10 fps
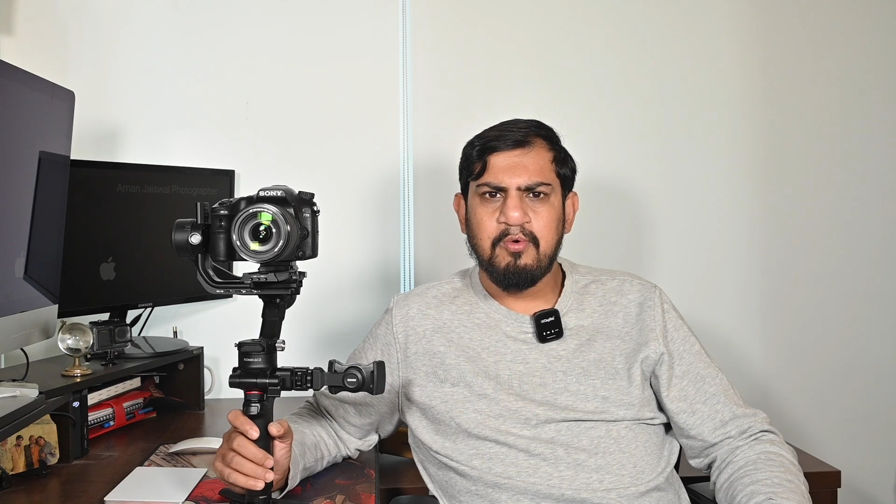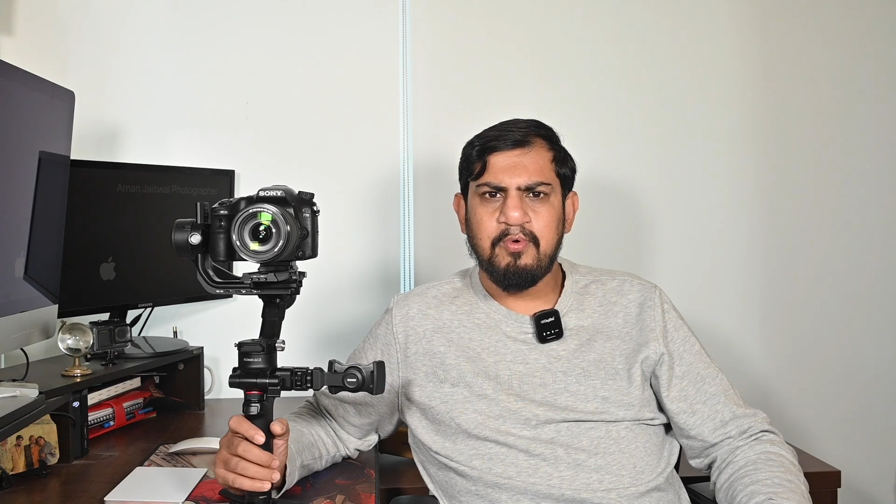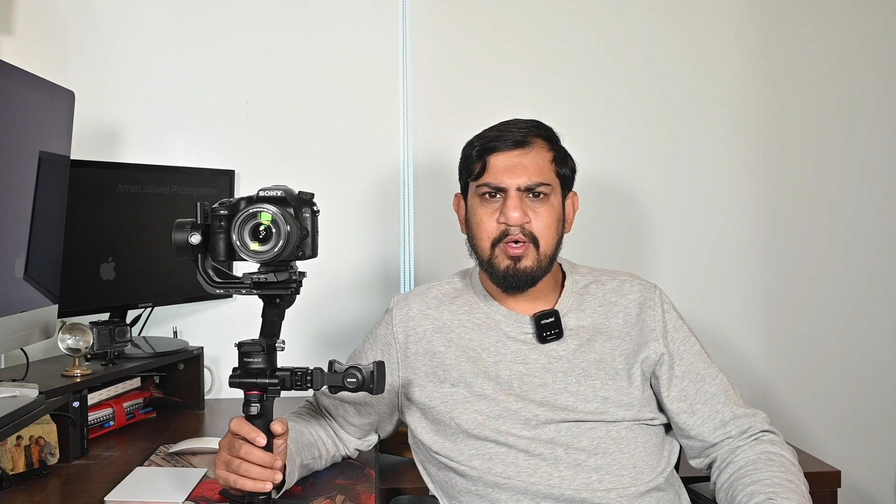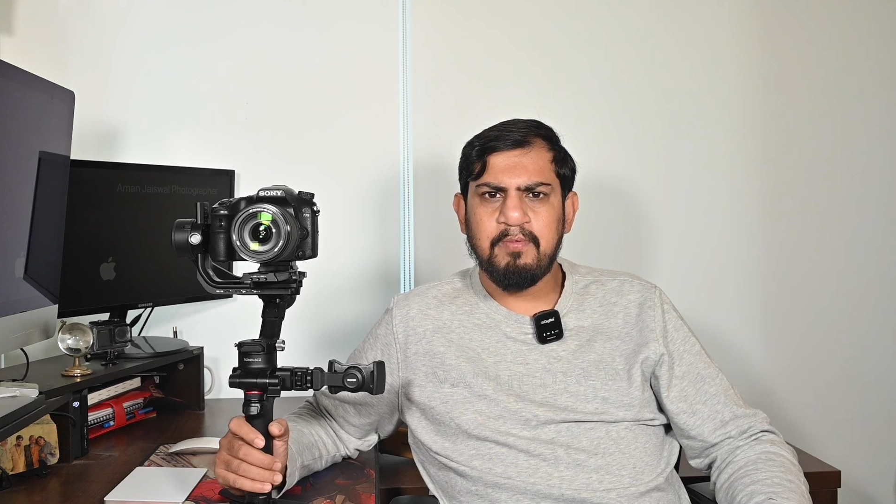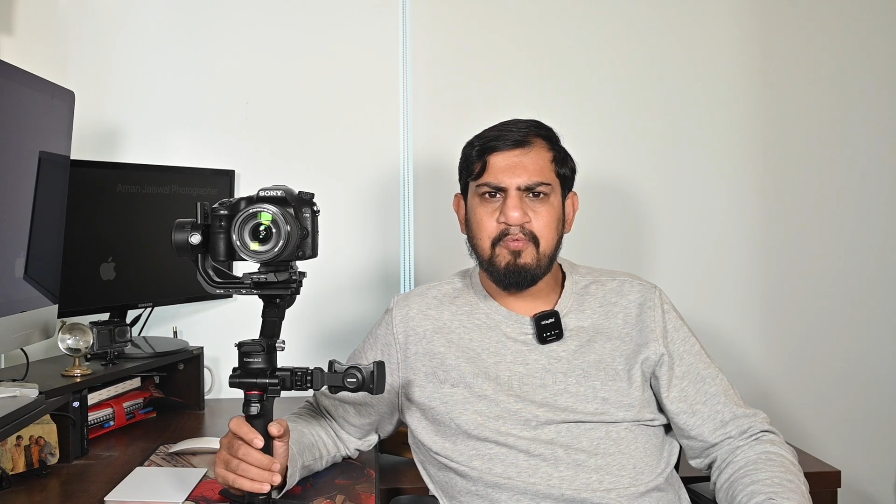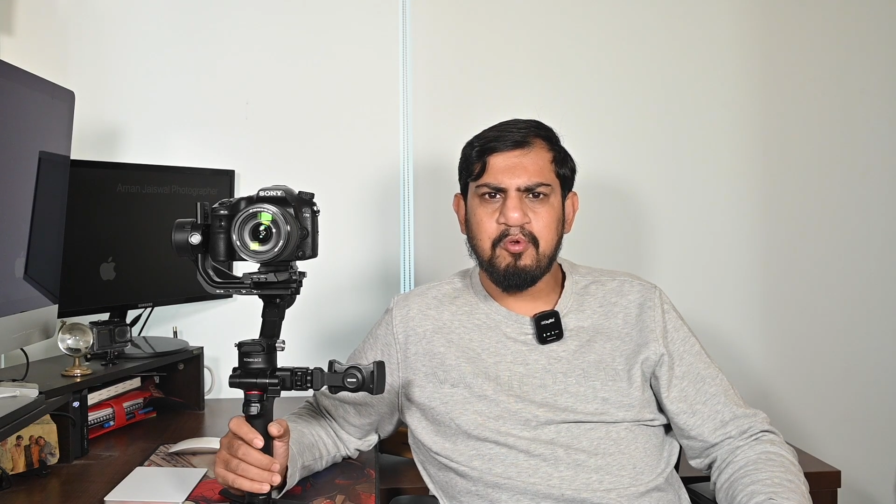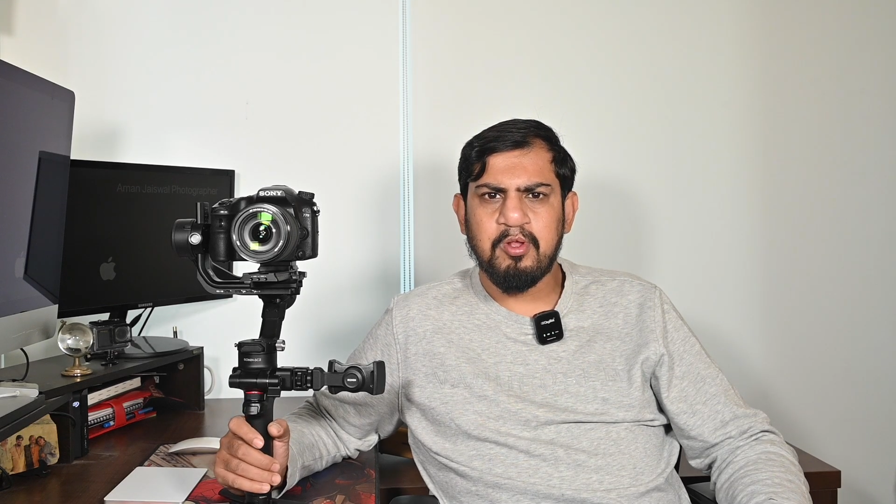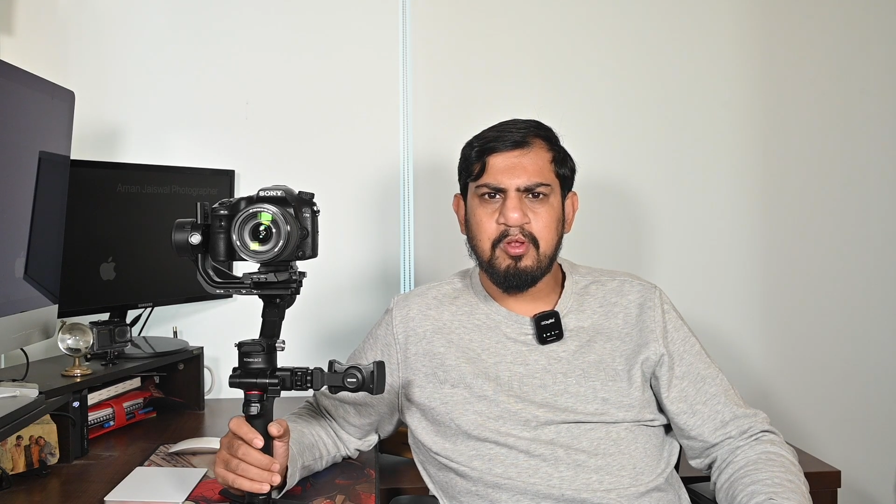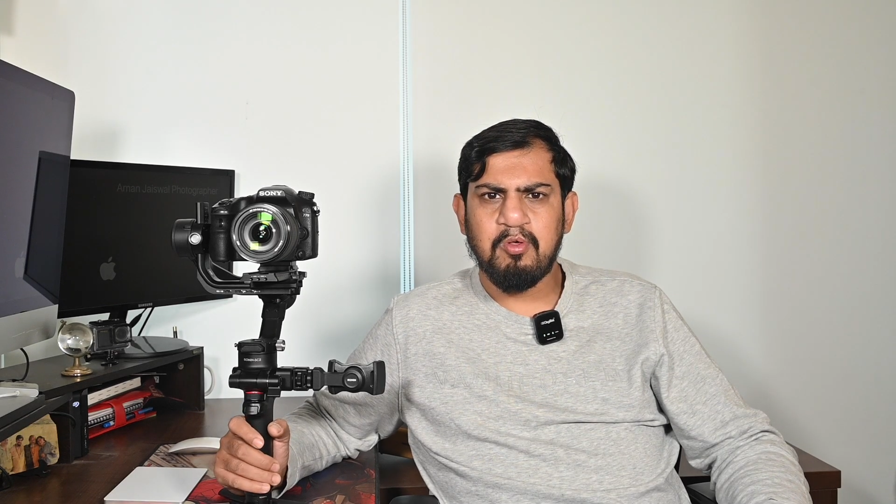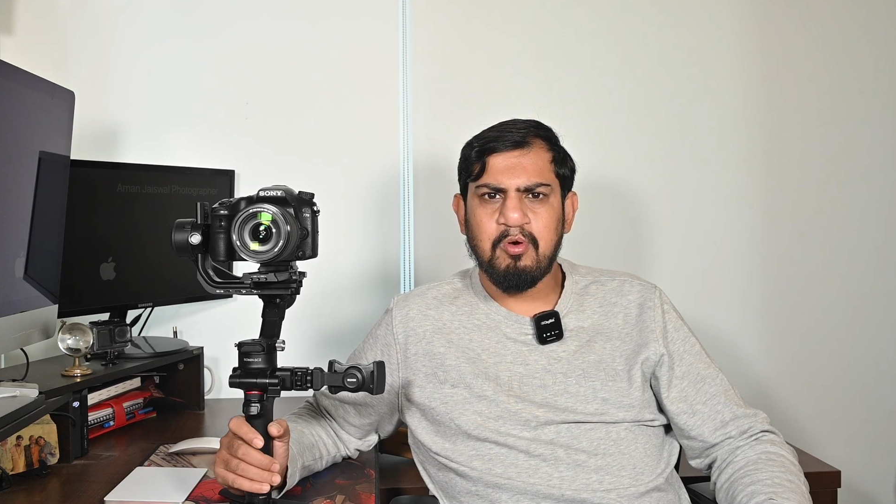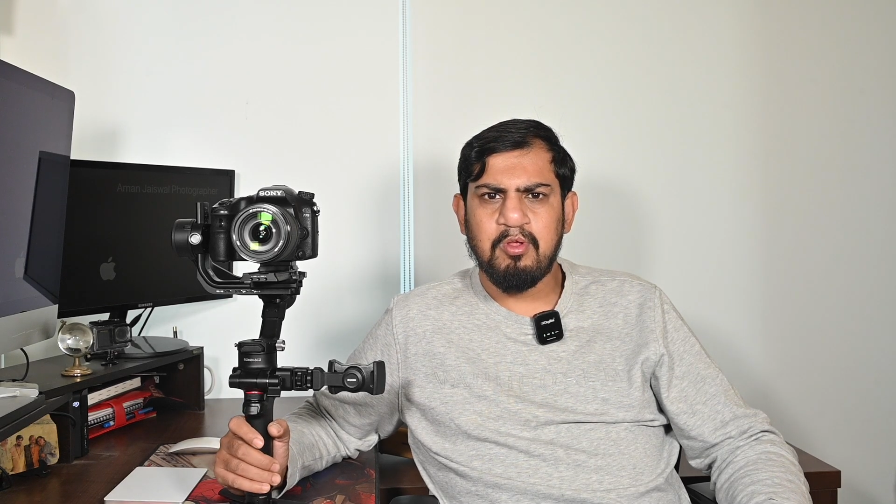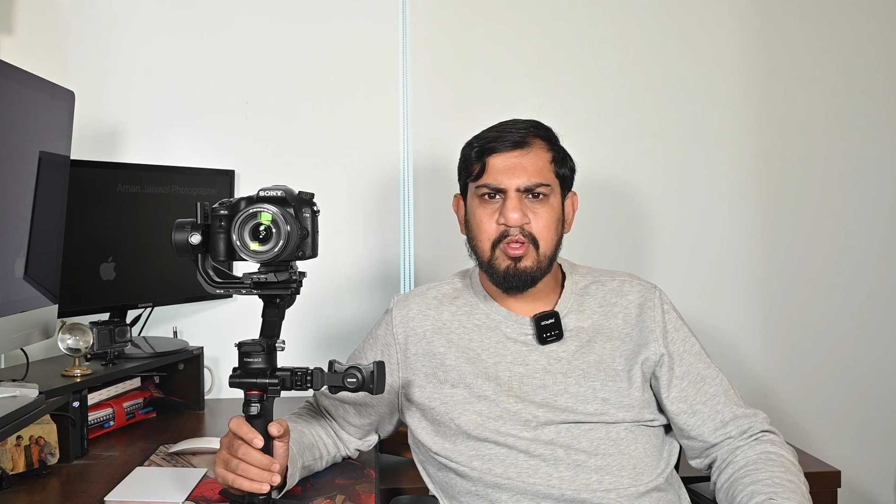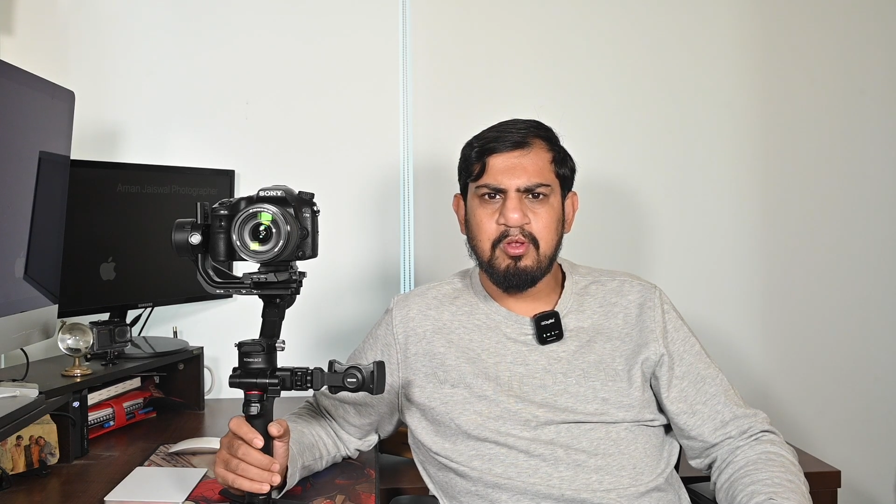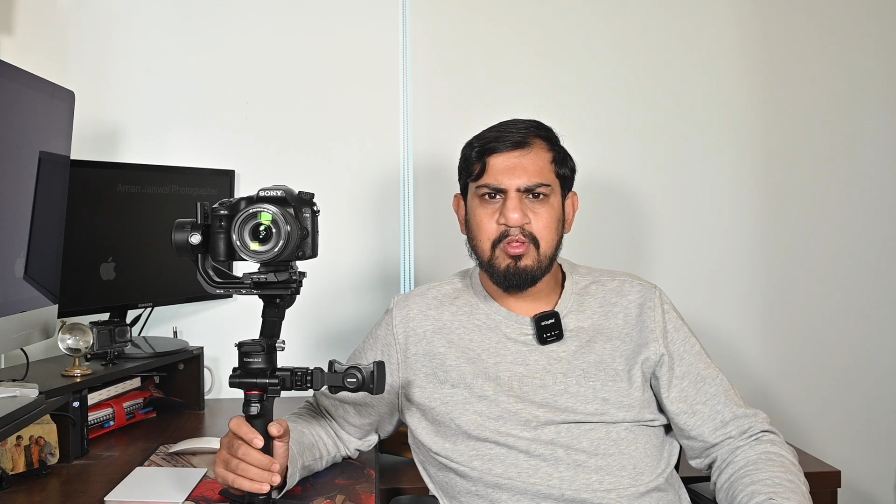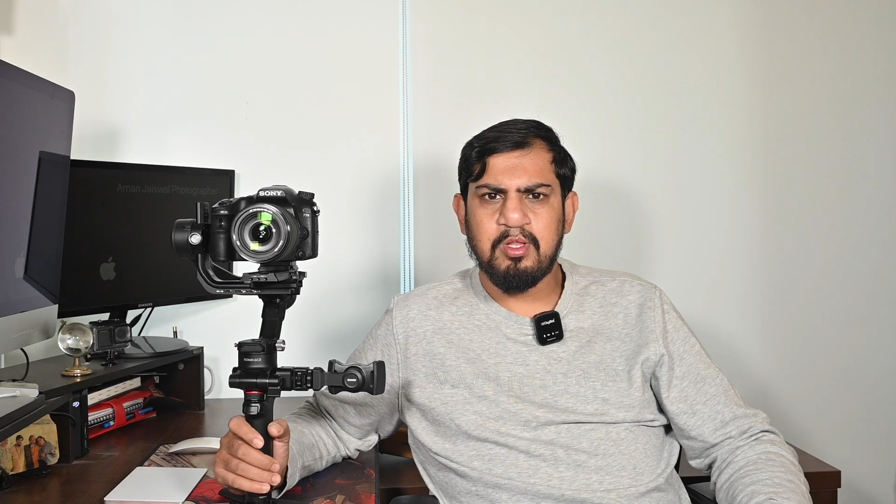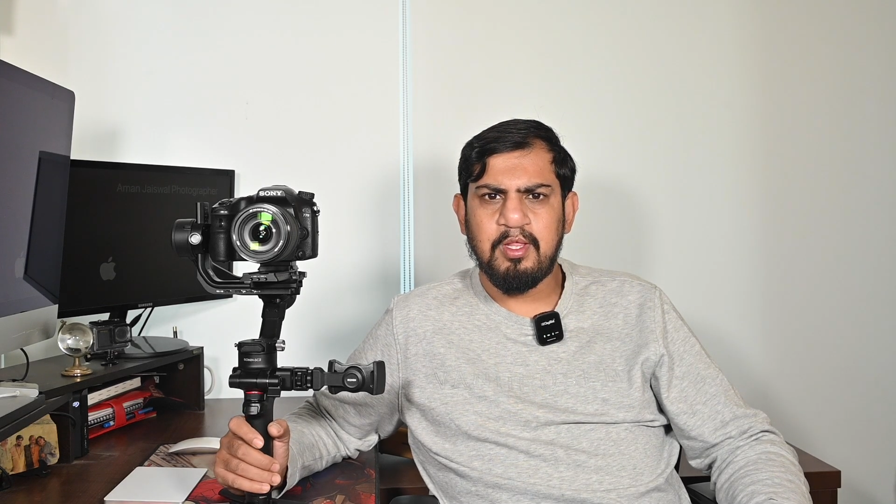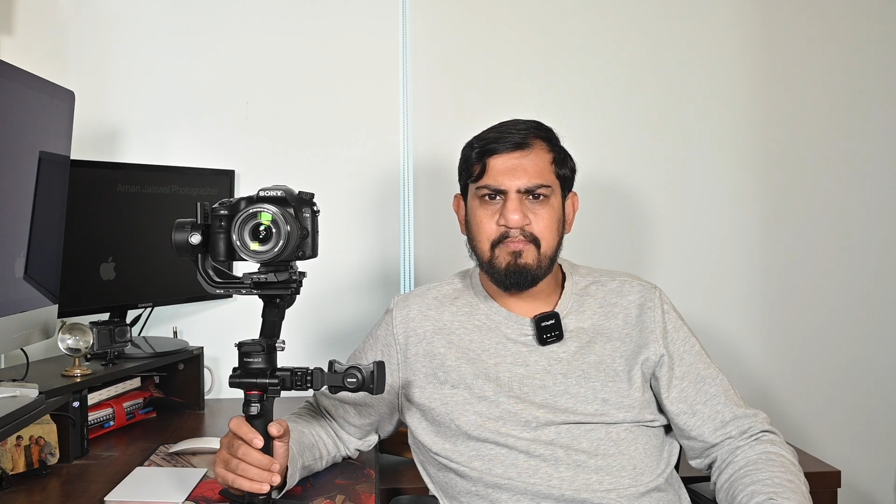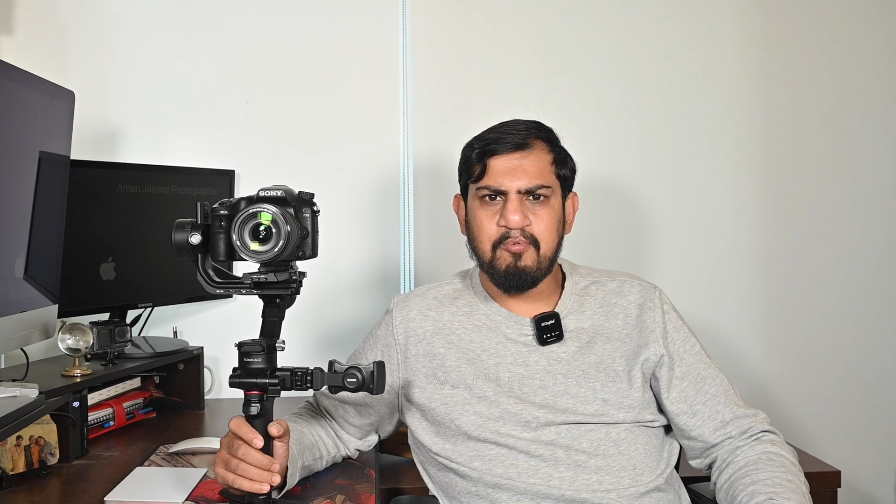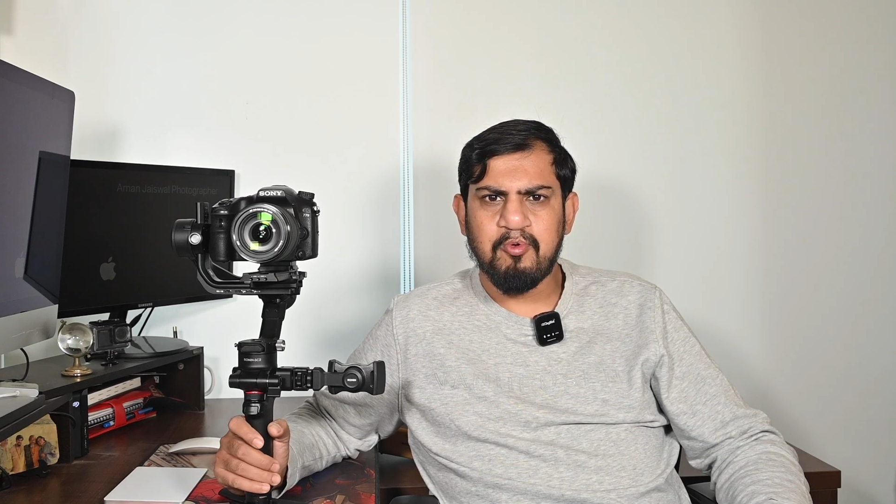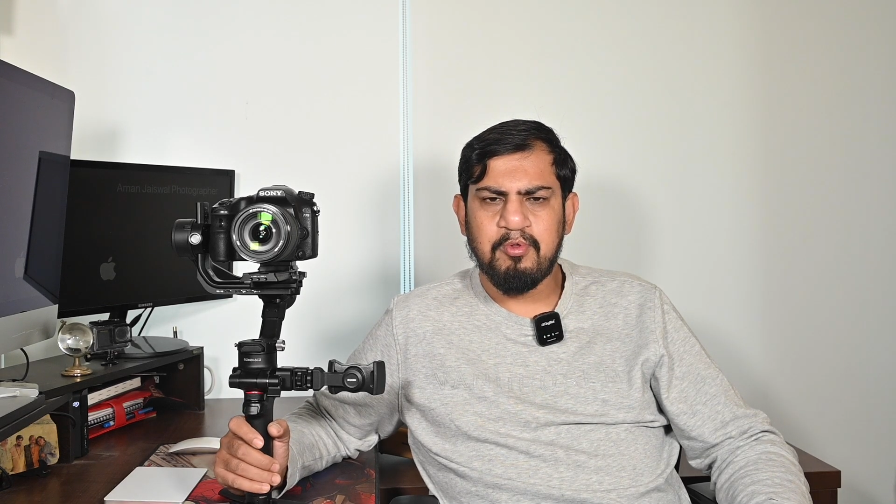first put it in the
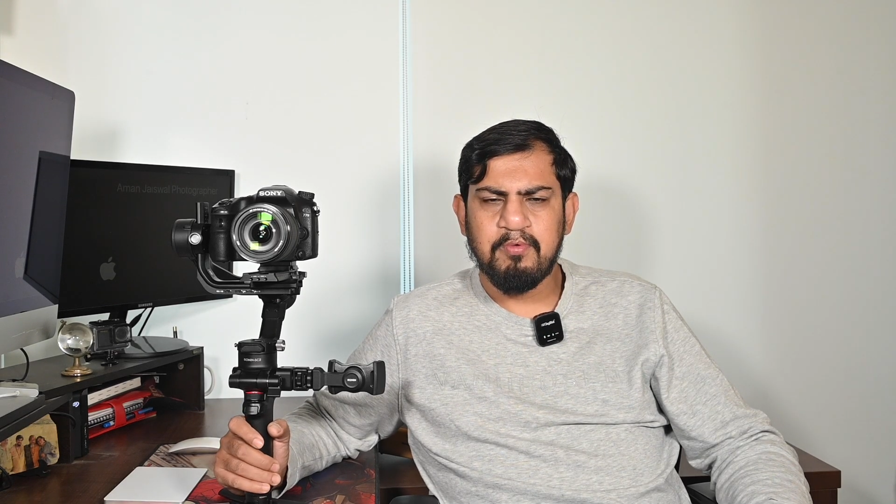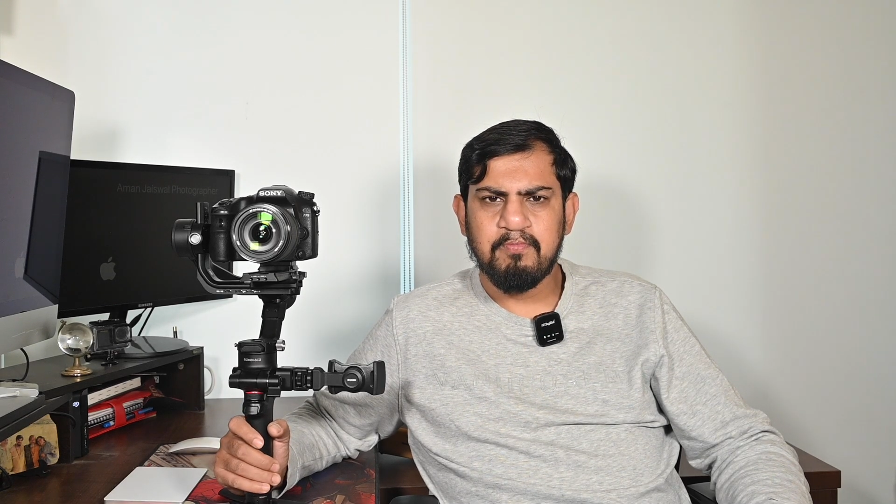sleep mode.